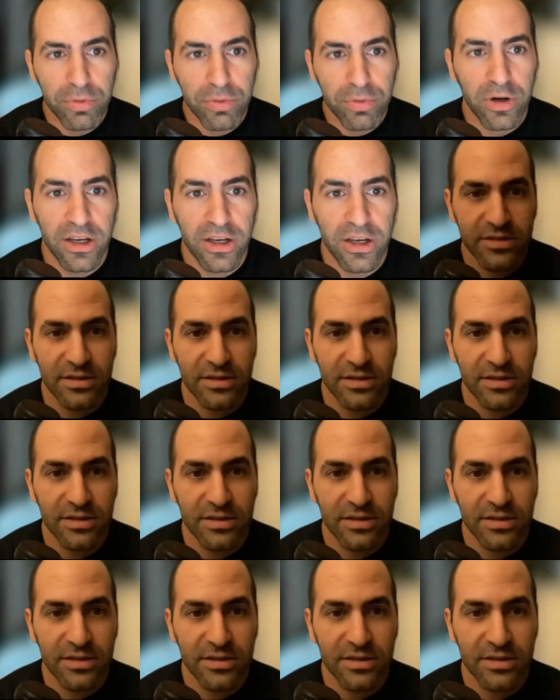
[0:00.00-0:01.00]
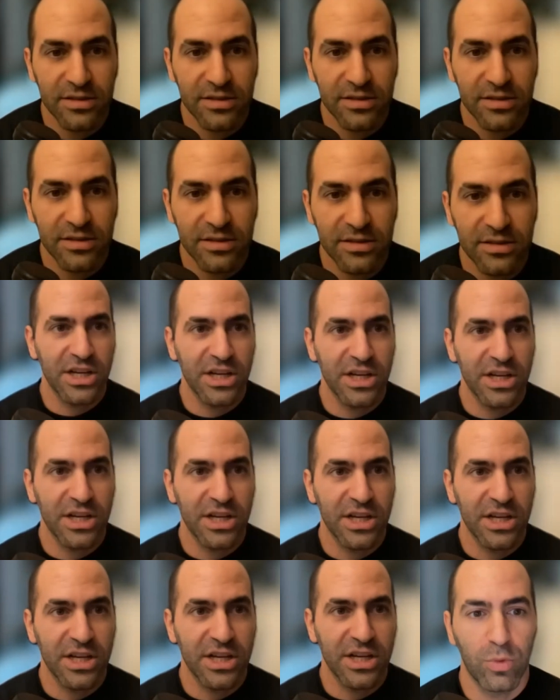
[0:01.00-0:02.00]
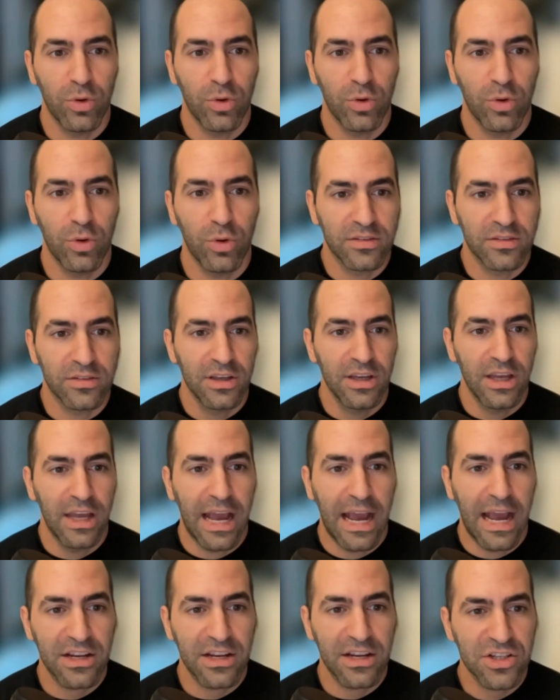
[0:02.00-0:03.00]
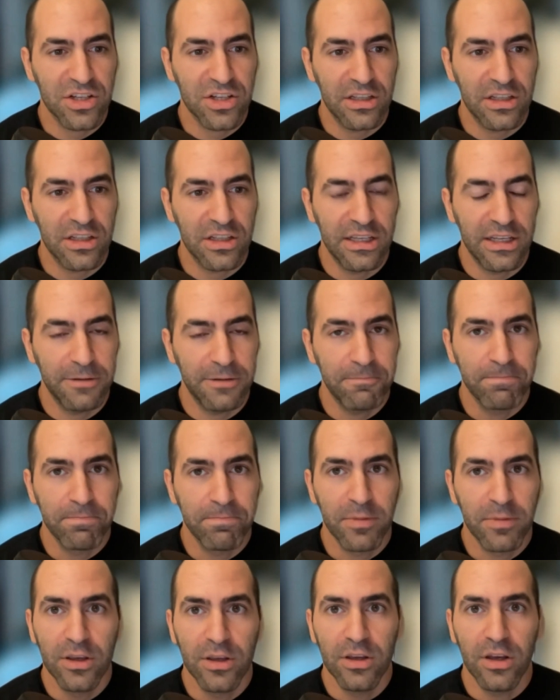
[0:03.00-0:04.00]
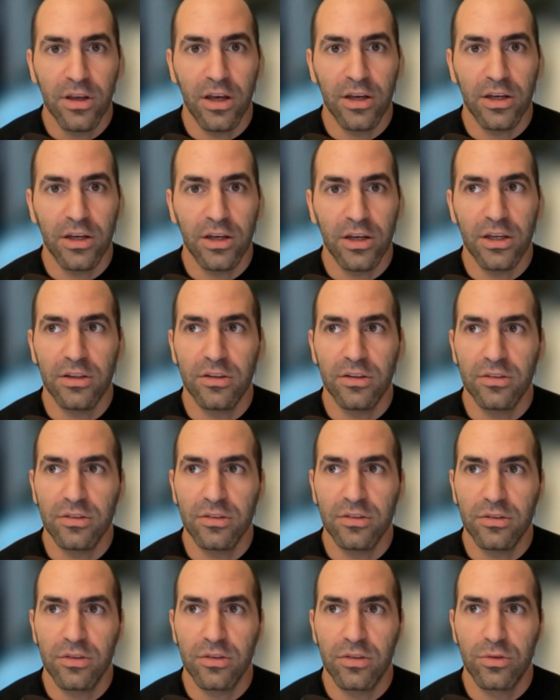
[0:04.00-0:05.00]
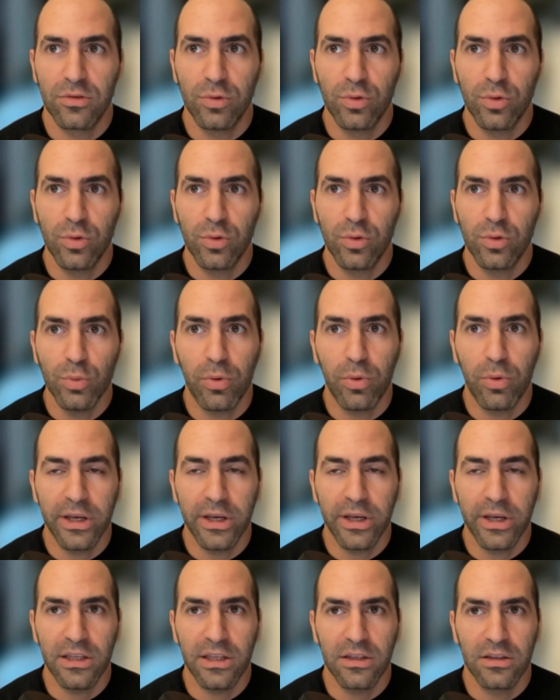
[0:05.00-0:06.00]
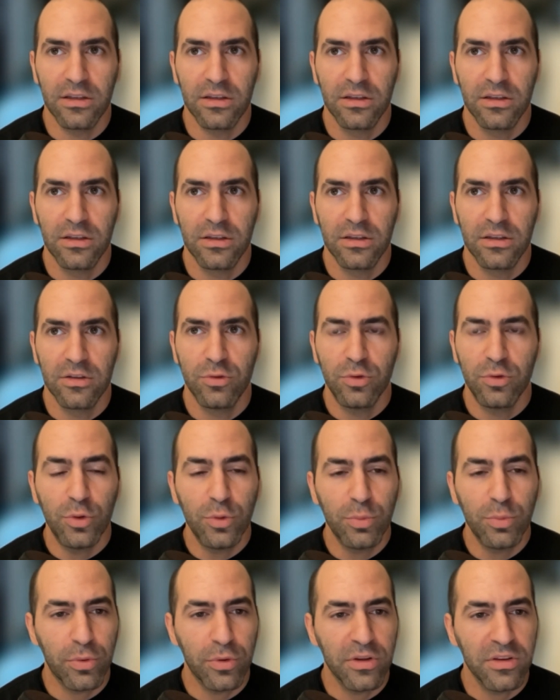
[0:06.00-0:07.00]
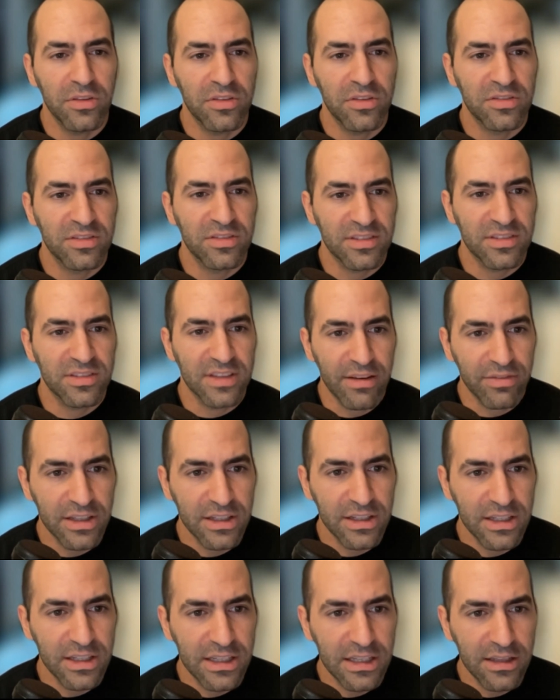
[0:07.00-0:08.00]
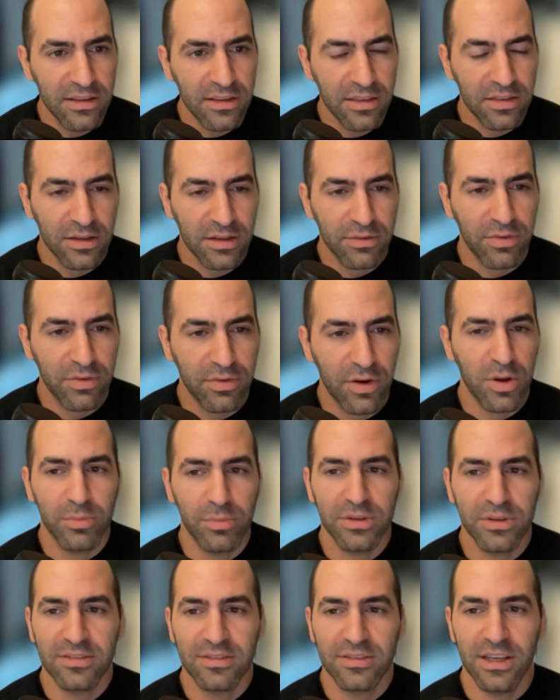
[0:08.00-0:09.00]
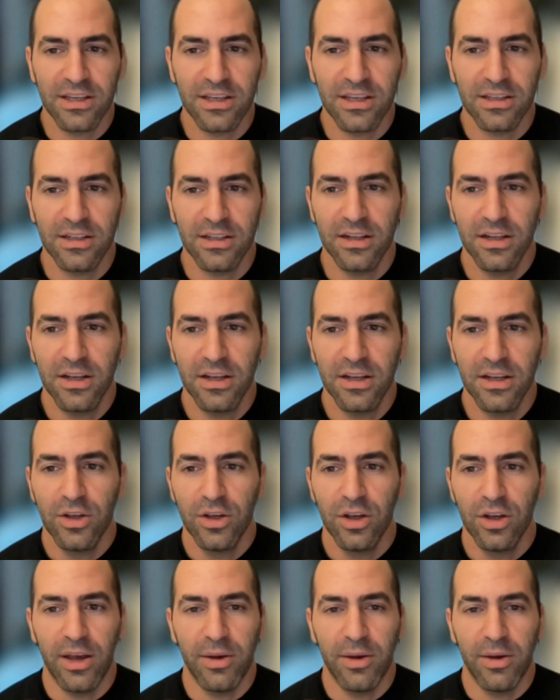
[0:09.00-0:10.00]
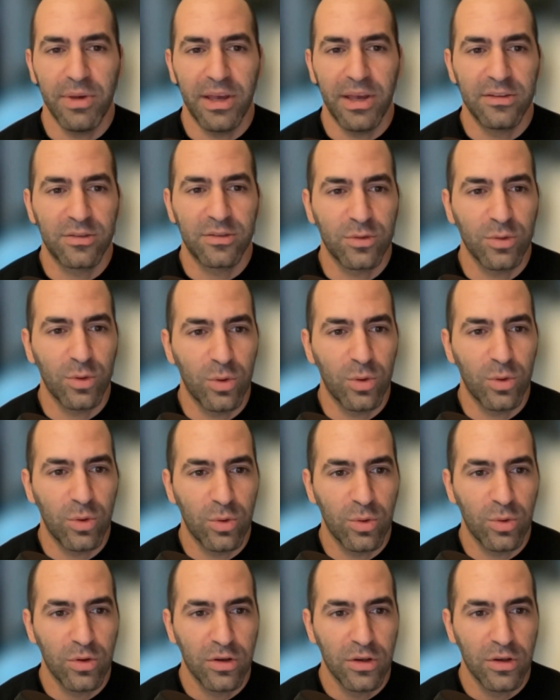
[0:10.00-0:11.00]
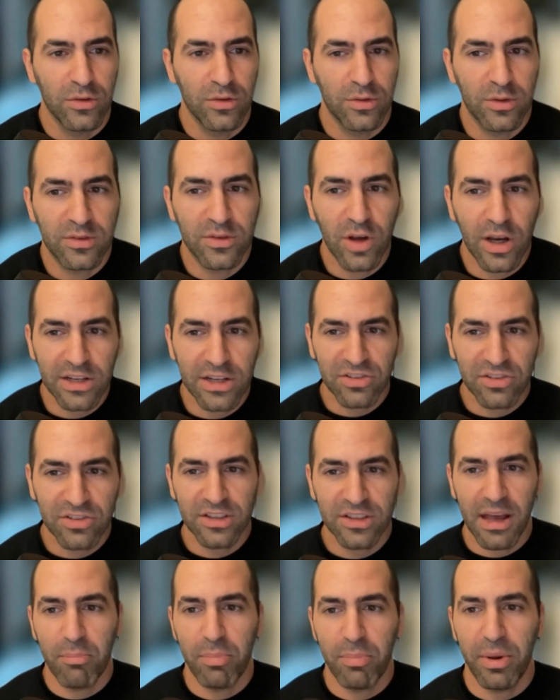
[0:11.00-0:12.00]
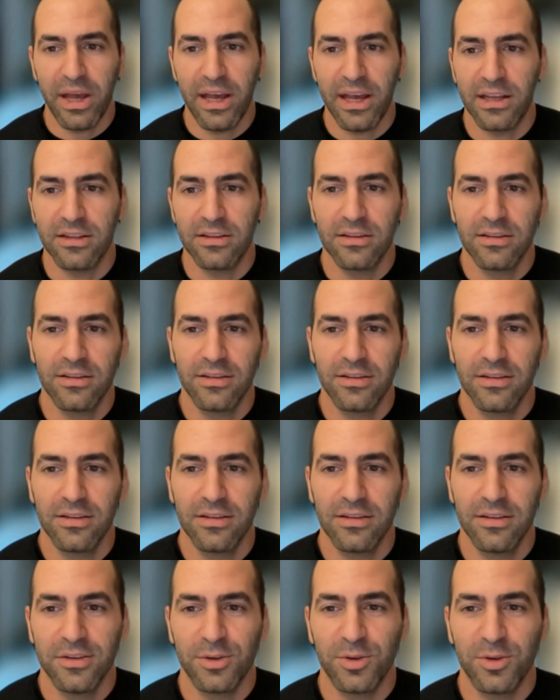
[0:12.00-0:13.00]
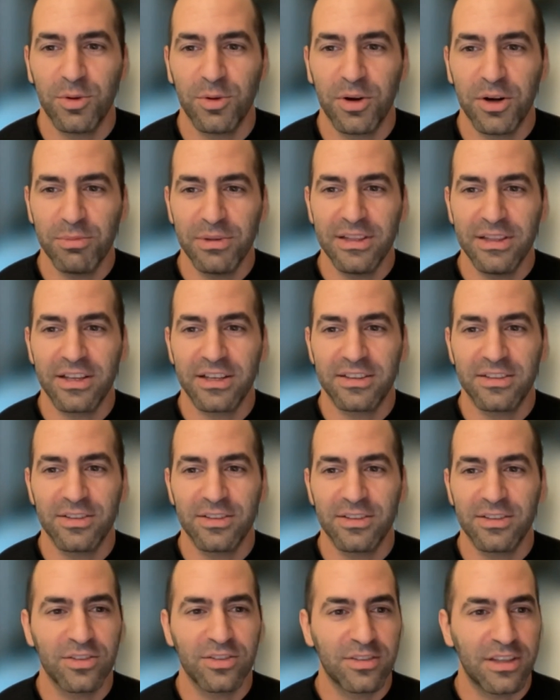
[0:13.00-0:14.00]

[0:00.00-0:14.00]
price, last time I checked, was actually 2.7 ETH, if I'm not mistaken. And so it's not actually that bad. You know what I mean? Like there's